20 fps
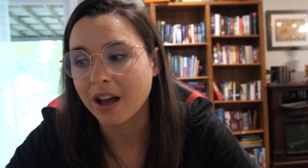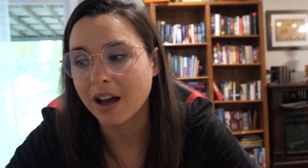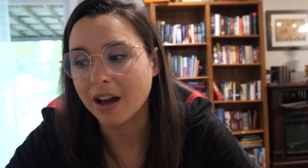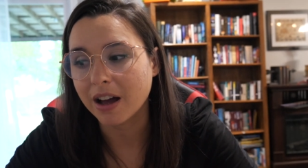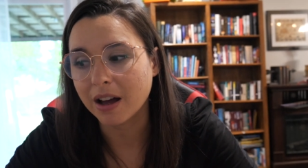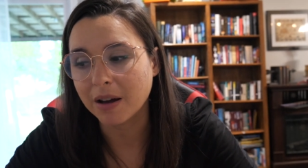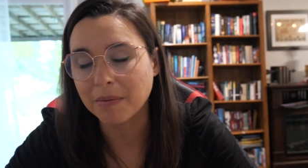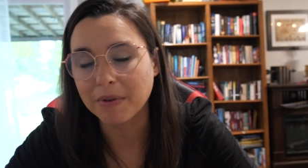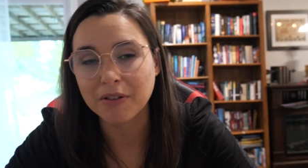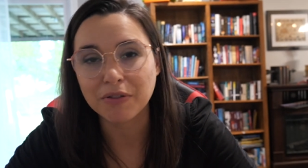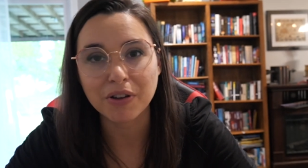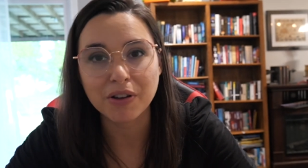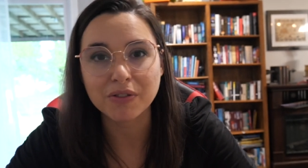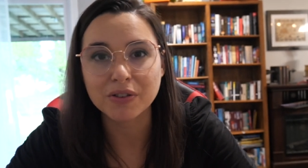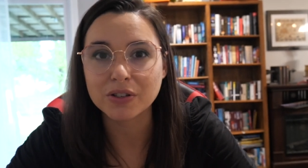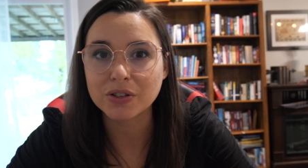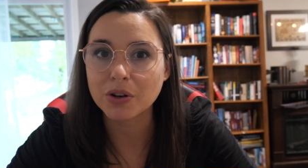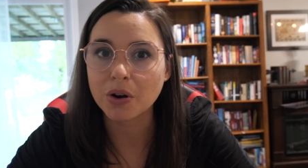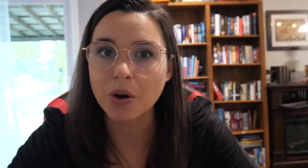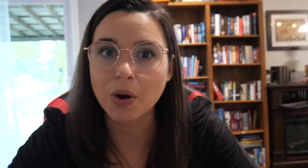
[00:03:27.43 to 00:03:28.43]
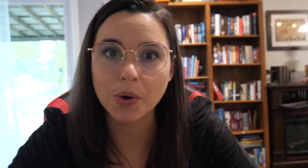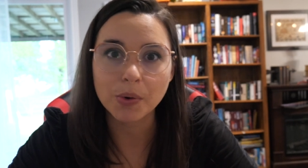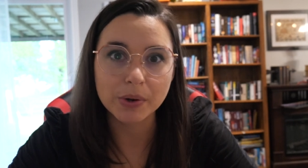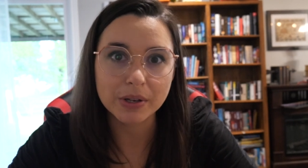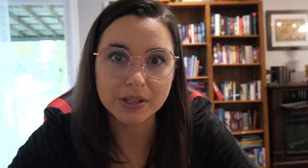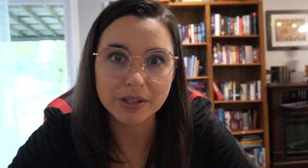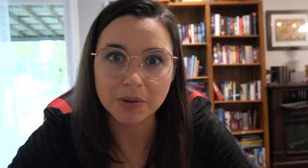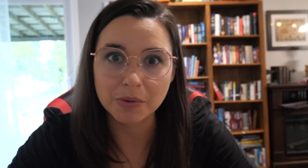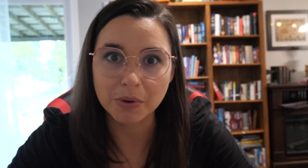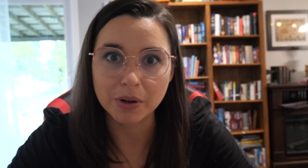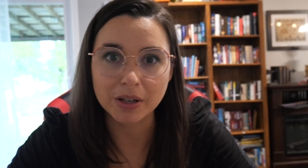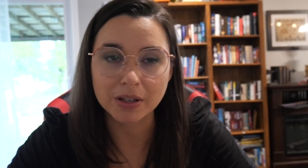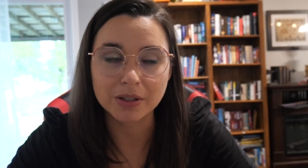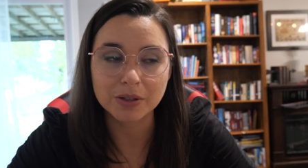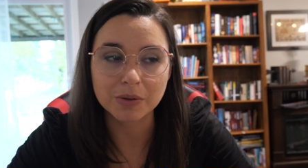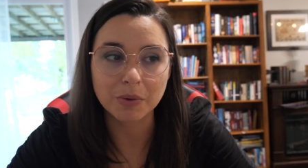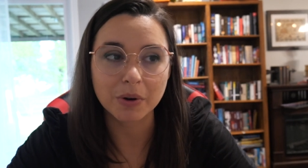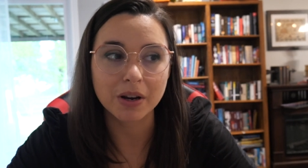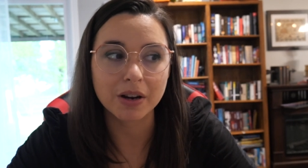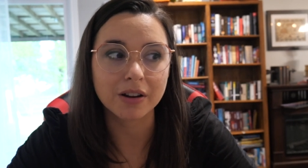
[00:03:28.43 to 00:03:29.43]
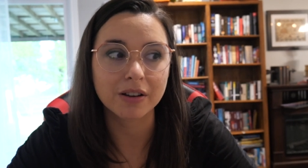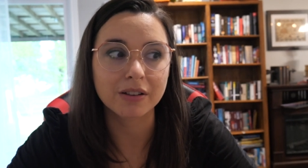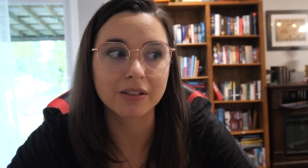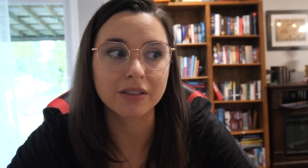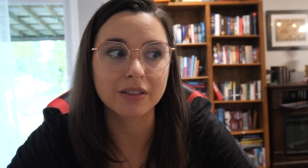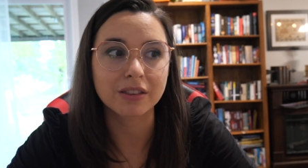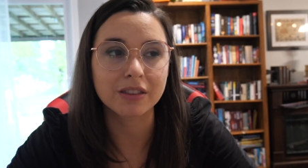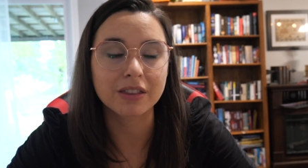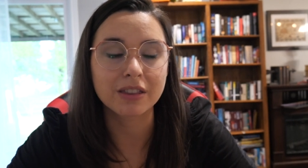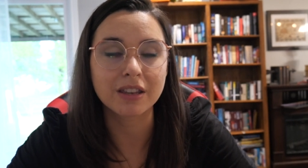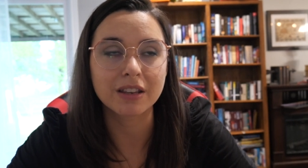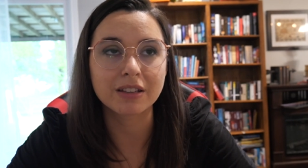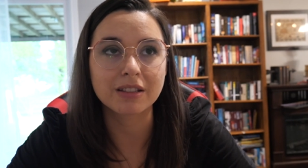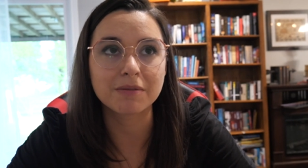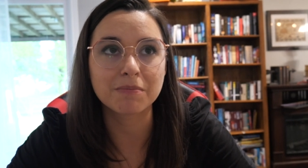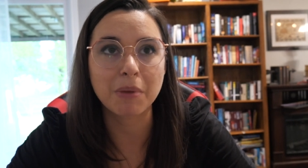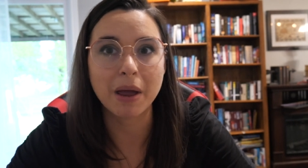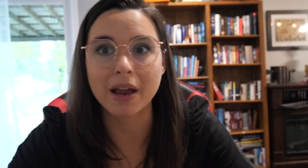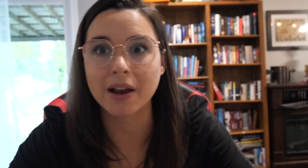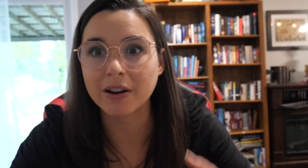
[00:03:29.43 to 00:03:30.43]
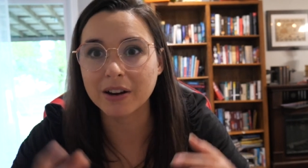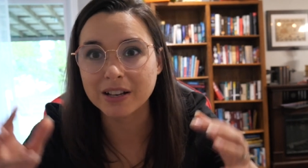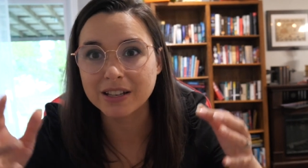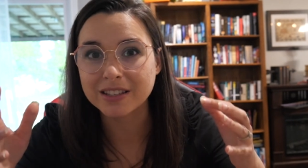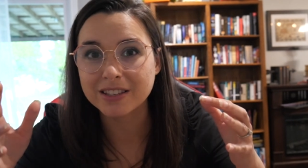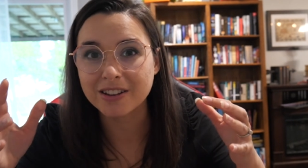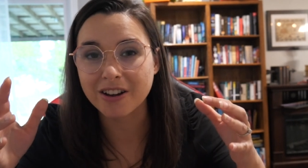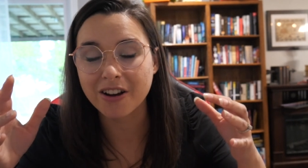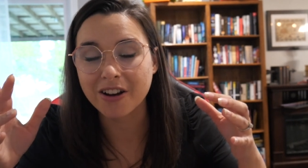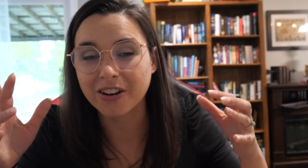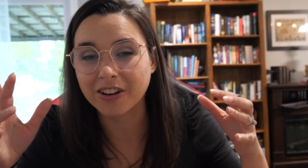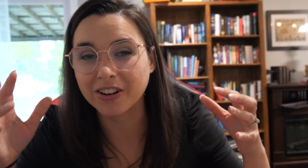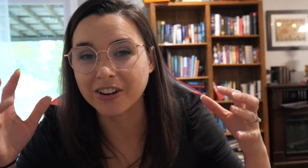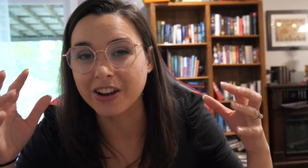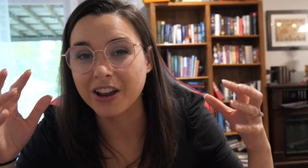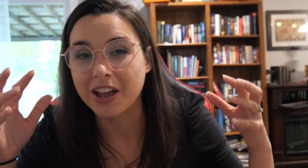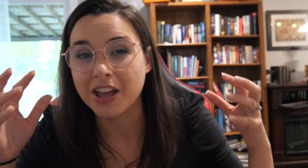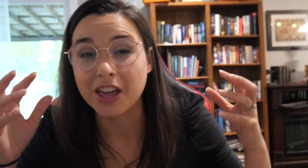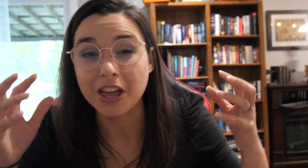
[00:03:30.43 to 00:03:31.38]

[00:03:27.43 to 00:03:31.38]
Uh, my favorites are always the ones where the parents are